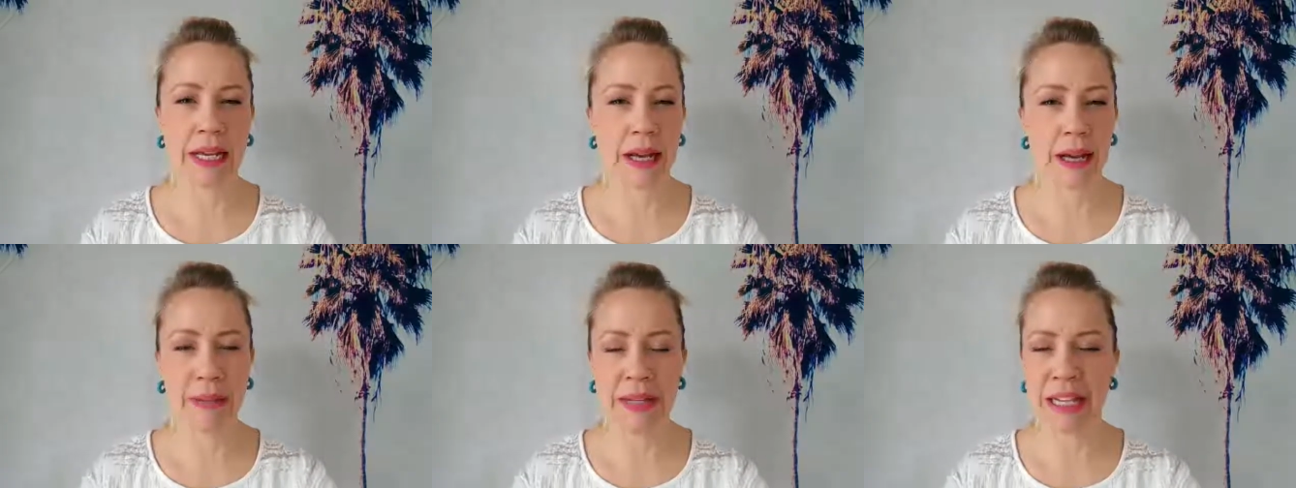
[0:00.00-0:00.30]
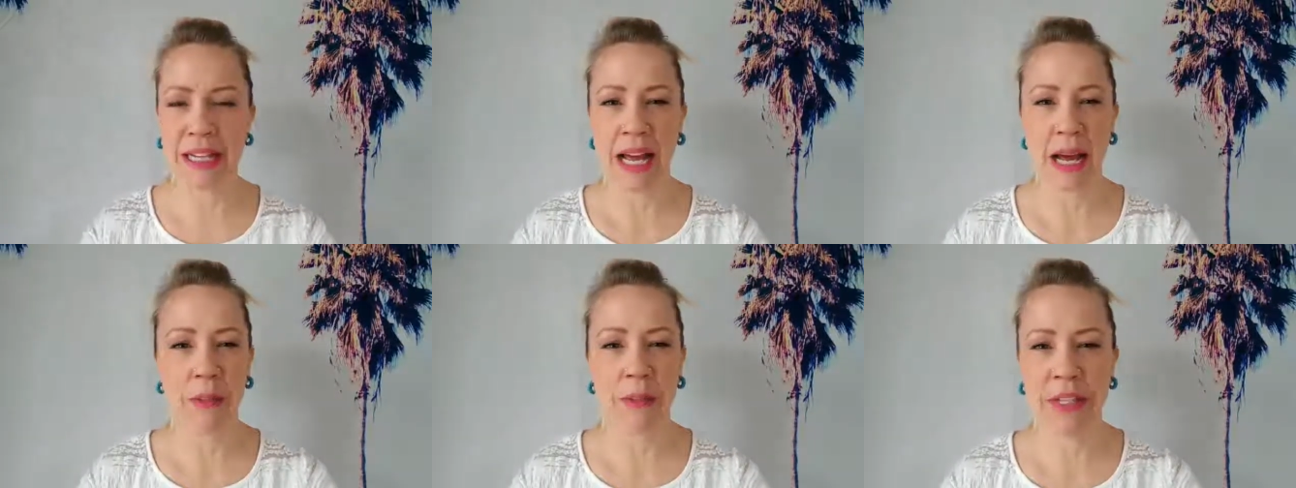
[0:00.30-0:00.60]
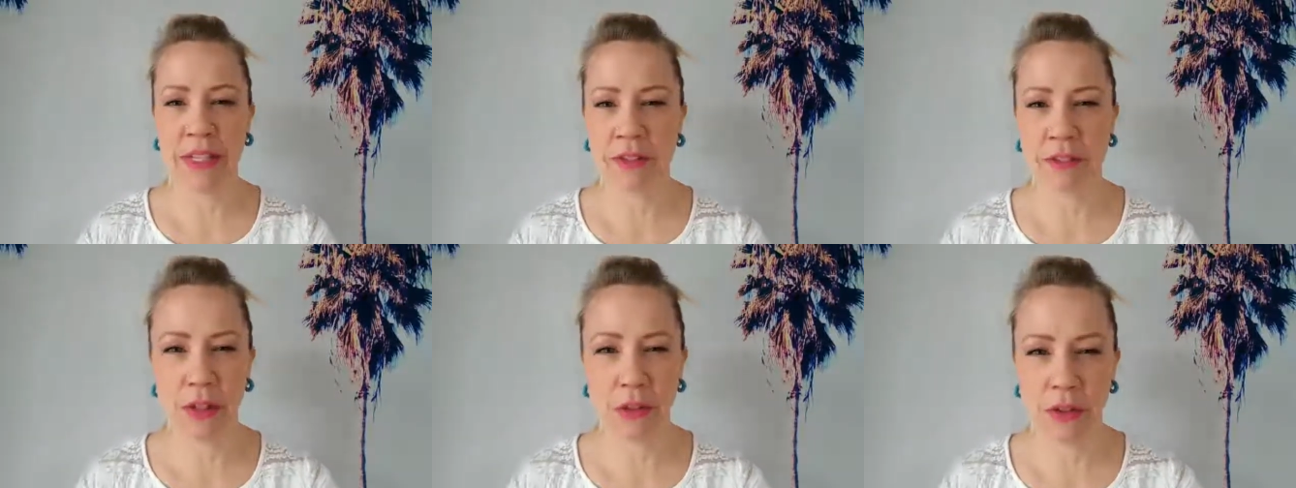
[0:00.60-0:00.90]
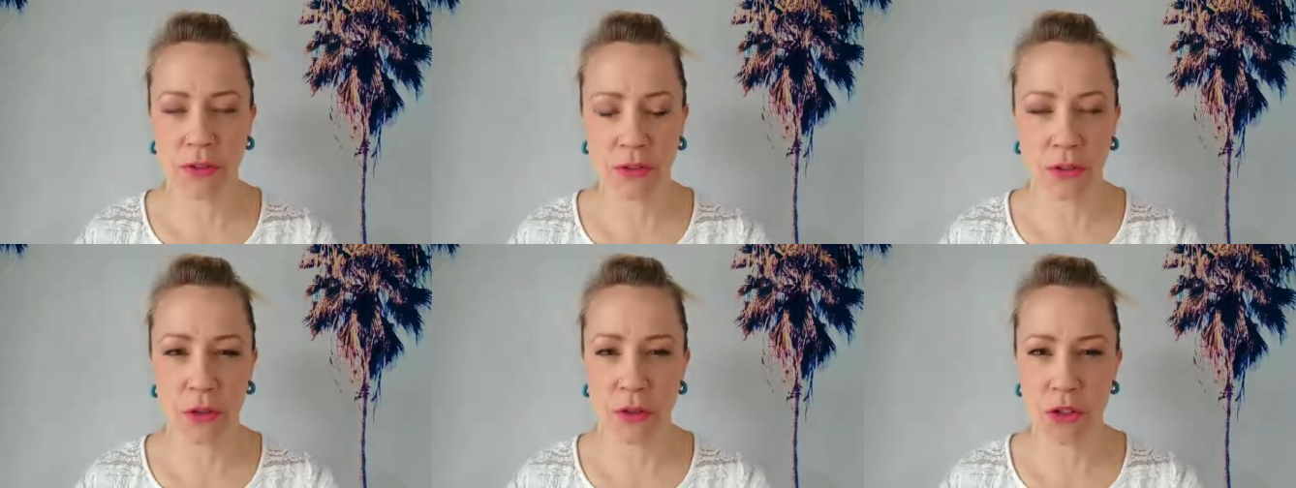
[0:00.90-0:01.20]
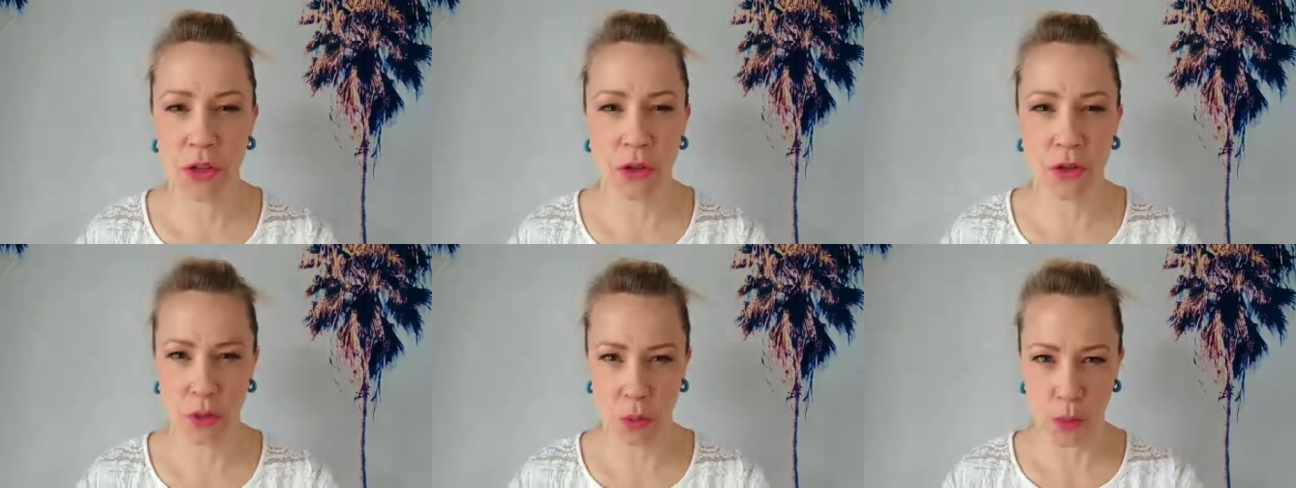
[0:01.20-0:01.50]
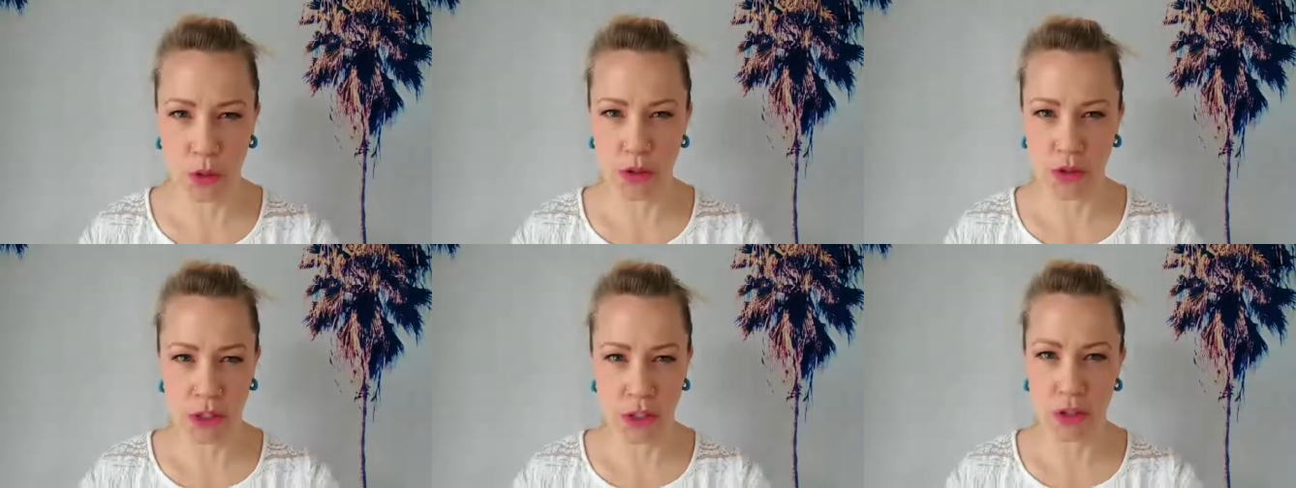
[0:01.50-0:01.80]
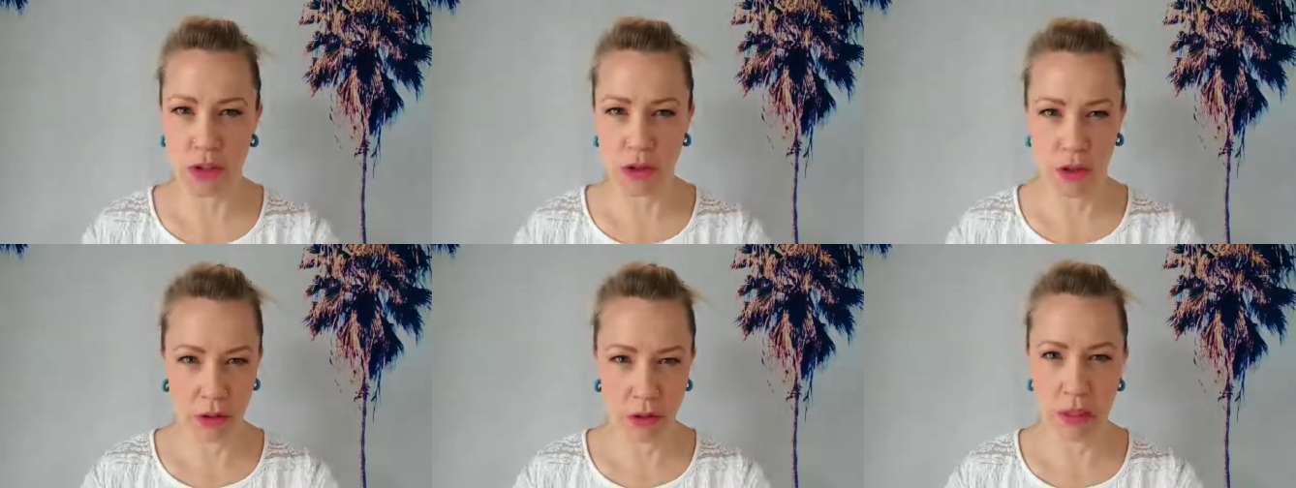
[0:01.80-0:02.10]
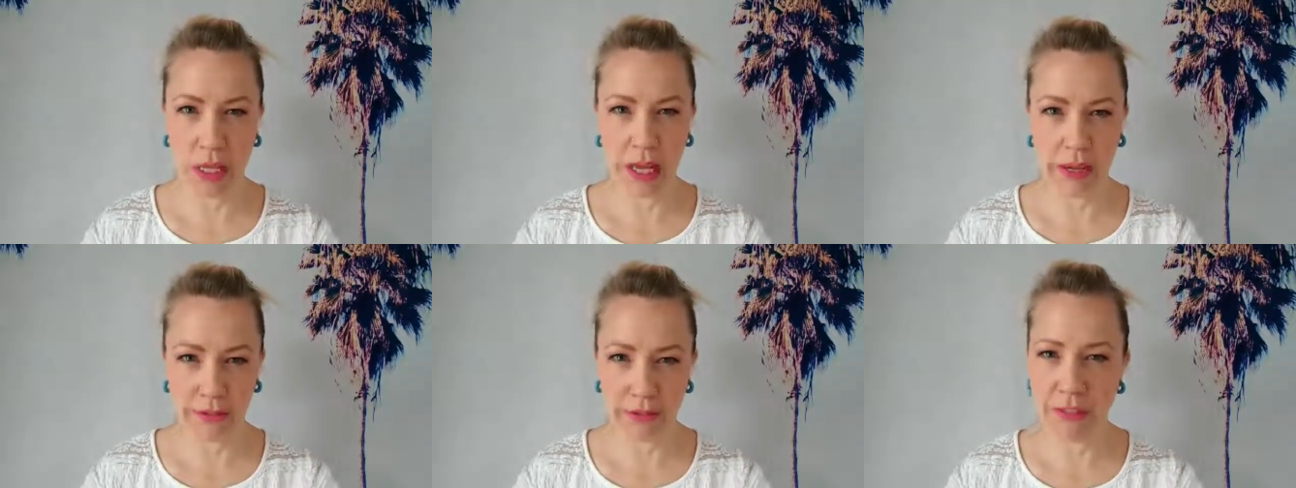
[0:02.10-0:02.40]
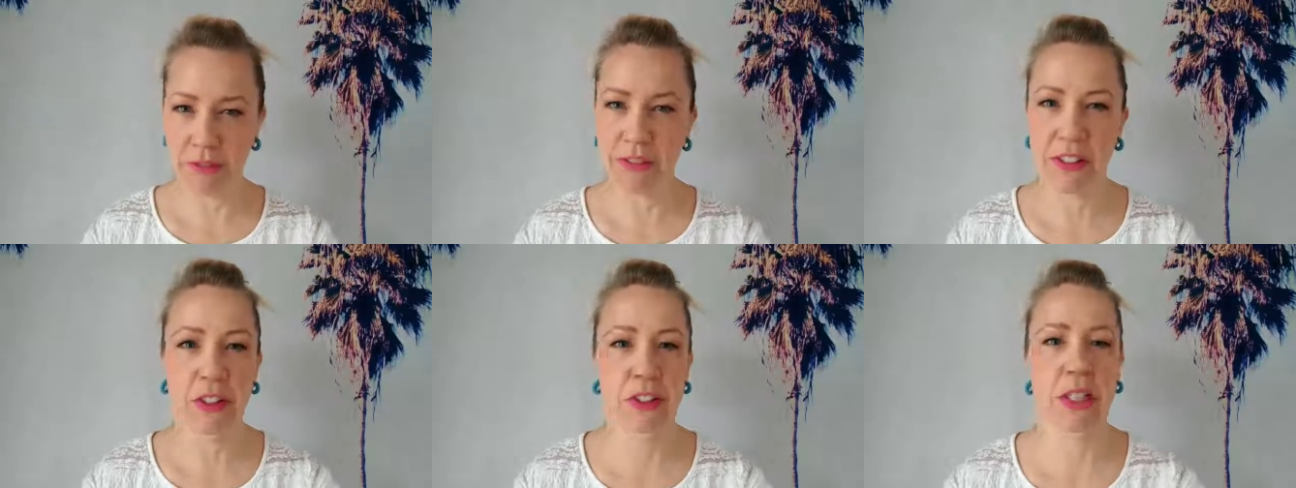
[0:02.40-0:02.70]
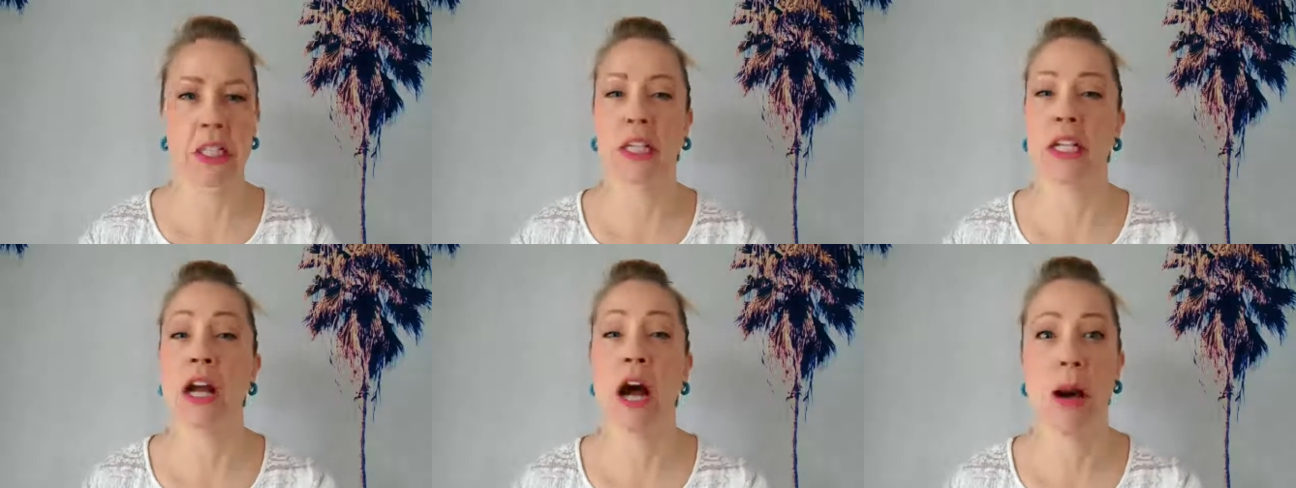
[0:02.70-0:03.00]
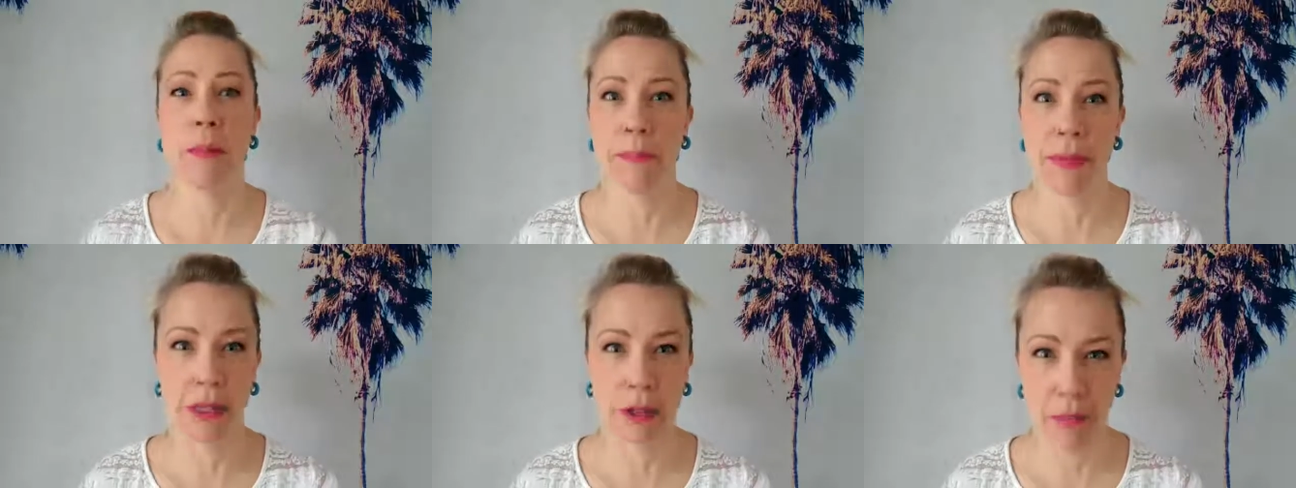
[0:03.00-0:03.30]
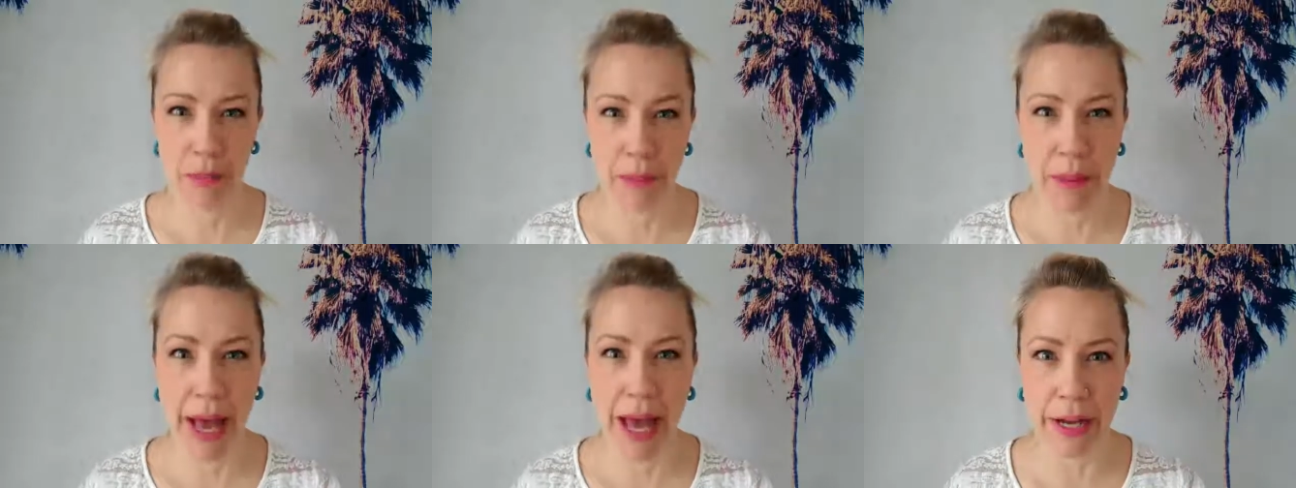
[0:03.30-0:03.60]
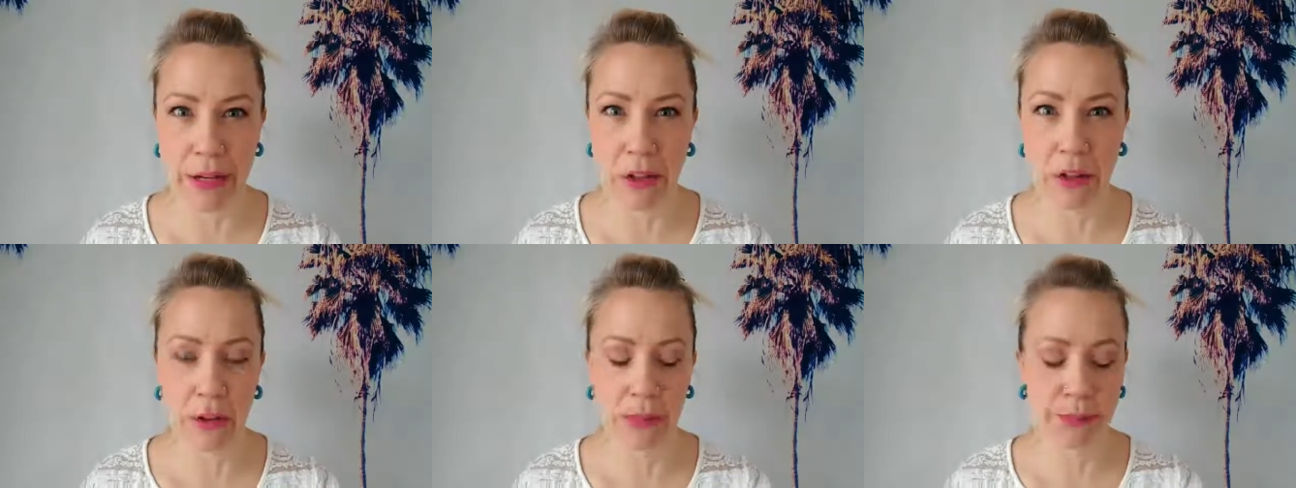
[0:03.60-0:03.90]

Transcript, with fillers: I mean, how many of you have used those words in your own life? It feels like an uphill battle.